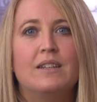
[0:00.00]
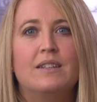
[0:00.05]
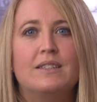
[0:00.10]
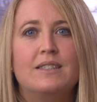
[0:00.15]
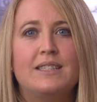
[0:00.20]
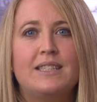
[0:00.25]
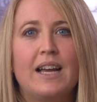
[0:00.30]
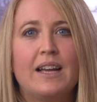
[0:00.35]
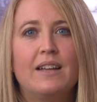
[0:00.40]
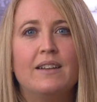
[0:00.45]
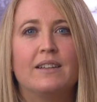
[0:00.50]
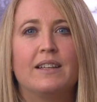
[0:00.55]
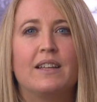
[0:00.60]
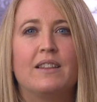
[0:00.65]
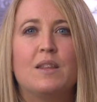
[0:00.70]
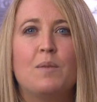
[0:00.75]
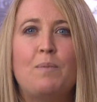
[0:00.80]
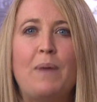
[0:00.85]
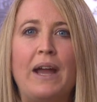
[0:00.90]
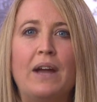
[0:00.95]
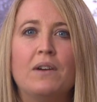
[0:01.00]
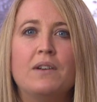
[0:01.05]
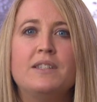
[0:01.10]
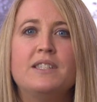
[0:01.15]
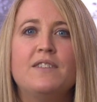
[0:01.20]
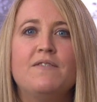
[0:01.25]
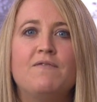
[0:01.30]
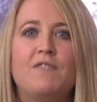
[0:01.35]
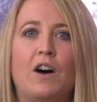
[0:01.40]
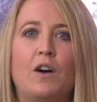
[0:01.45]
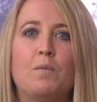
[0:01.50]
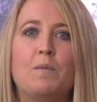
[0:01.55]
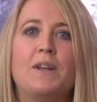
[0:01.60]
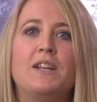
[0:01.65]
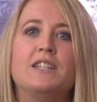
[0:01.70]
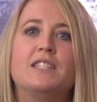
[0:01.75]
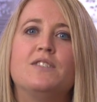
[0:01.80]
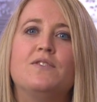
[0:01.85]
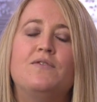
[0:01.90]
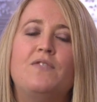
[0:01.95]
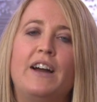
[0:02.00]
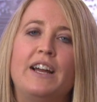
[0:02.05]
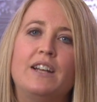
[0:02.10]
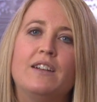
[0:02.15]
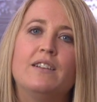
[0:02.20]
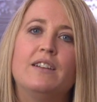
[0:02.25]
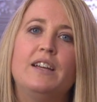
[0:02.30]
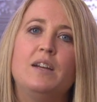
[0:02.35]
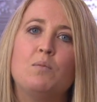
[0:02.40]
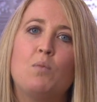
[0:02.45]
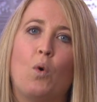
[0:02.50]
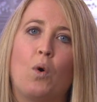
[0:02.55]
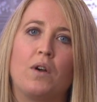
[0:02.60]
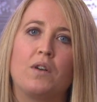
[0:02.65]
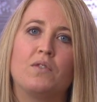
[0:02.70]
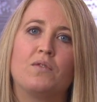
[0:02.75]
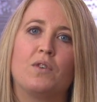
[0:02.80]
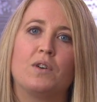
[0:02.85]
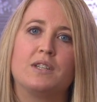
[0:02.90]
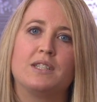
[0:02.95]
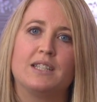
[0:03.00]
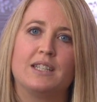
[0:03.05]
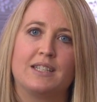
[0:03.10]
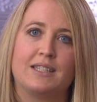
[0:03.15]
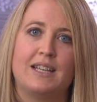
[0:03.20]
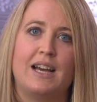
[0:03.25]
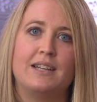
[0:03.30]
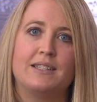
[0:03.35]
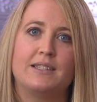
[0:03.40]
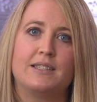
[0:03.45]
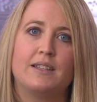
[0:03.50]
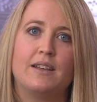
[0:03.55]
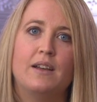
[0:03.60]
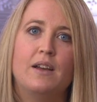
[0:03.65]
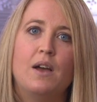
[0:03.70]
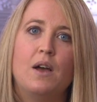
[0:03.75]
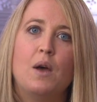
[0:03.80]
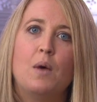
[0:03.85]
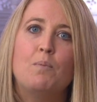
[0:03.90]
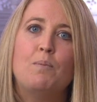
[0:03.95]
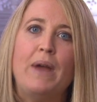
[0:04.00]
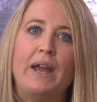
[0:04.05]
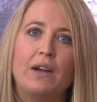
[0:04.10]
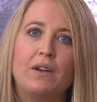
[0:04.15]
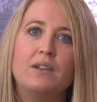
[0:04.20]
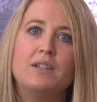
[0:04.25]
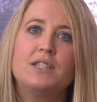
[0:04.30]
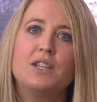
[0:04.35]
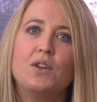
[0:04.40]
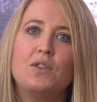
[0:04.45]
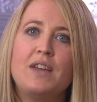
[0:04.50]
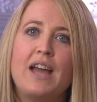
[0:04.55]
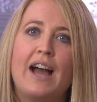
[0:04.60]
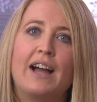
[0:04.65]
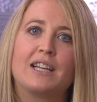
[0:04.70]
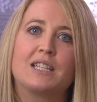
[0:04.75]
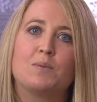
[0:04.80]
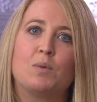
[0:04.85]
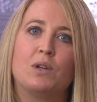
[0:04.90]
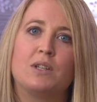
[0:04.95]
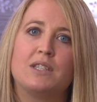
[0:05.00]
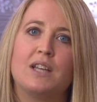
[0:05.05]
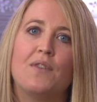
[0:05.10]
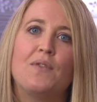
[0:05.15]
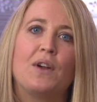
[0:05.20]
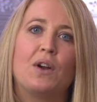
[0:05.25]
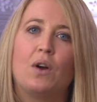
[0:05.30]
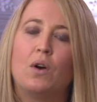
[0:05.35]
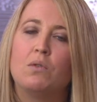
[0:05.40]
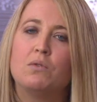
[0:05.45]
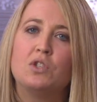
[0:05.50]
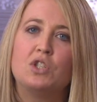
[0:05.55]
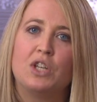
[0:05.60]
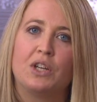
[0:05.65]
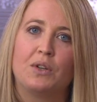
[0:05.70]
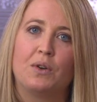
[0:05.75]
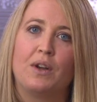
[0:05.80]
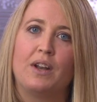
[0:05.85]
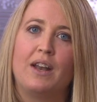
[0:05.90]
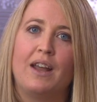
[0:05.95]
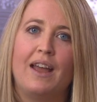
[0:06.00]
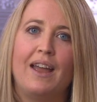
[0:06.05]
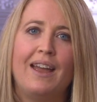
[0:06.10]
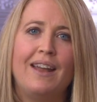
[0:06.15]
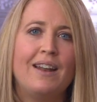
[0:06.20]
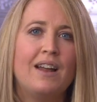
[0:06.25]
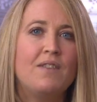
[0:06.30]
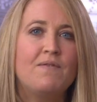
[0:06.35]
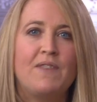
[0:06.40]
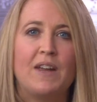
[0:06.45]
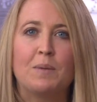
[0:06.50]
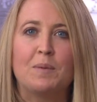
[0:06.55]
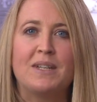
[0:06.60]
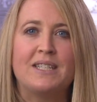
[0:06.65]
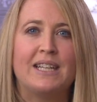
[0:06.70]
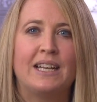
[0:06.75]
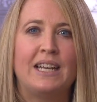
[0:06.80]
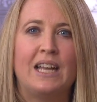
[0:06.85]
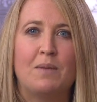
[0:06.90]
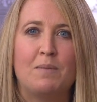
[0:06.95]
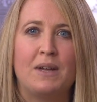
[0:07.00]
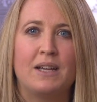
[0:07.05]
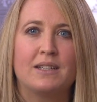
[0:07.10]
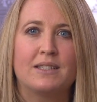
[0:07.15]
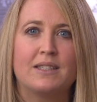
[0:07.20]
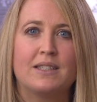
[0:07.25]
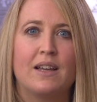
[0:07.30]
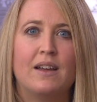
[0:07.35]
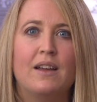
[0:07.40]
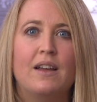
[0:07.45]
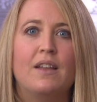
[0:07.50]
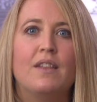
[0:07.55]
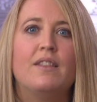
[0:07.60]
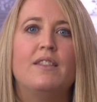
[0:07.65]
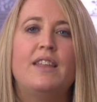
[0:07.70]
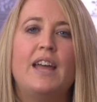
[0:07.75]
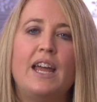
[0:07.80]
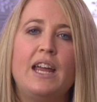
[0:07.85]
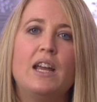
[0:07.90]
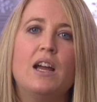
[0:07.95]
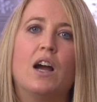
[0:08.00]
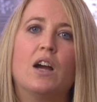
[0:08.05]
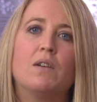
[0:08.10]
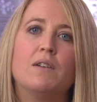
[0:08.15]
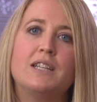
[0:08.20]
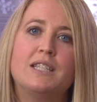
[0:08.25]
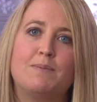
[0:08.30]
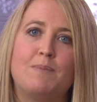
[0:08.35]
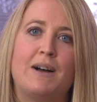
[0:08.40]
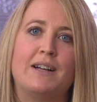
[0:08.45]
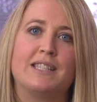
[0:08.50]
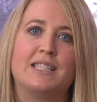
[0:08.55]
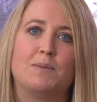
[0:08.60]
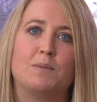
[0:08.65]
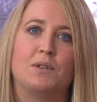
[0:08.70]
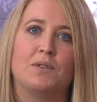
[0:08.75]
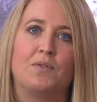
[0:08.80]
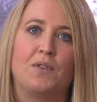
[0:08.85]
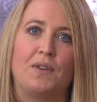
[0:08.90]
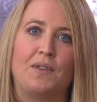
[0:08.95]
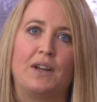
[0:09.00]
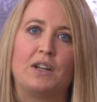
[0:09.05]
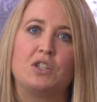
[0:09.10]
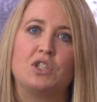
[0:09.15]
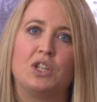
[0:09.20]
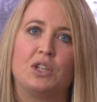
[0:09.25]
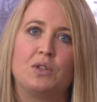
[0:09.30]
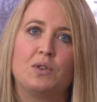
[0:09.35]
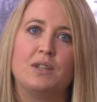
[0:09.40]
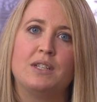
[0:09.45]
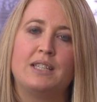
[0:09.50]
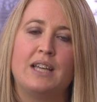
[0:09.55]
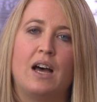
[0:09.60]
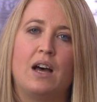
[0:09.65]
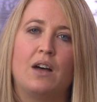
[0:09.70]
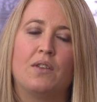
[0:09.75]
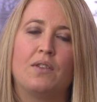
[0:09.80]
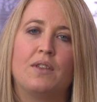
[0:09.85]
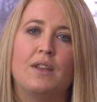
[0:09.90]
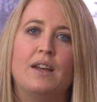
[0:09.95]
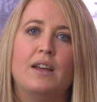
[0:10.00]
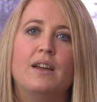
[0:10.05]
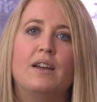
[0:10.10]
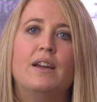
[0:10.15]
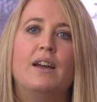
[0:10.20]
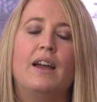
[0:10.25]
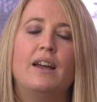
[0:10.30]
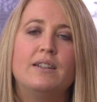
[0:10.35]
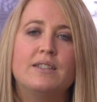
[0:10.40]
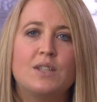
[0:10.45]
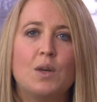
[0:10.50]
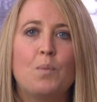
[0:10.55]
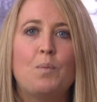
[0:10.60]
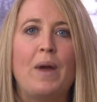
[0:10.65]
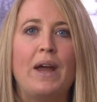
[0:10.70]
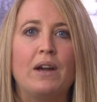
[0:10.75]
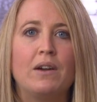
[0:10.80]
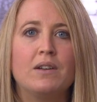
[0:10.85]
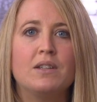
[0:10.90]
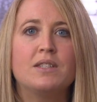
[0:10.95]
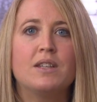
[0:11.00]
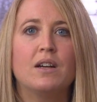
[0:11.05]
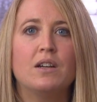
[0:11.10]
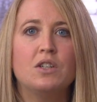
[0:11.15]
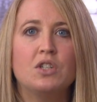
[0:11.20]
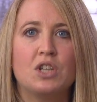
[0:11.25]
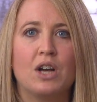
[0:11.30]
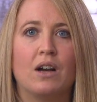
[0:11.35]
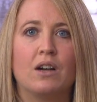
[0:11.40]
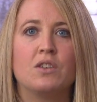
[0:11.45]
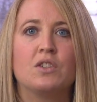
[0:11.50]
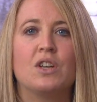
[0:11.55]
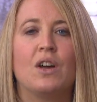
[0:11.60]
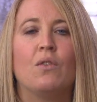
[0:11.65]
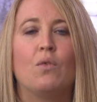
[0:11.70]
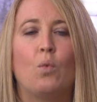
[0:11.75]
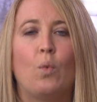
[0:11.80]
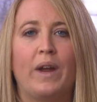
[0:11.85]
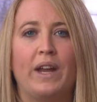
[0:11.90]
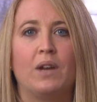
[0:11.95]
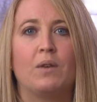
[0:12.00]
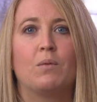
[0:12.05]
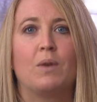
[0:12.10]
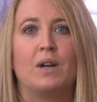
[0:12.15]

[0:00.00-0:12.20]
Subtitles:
Secondly, the parent's involvement is vitally important for success. Parents are the experts on their own children and on family dynamics. They are responsible for their children's health, and so parents are in charge of weight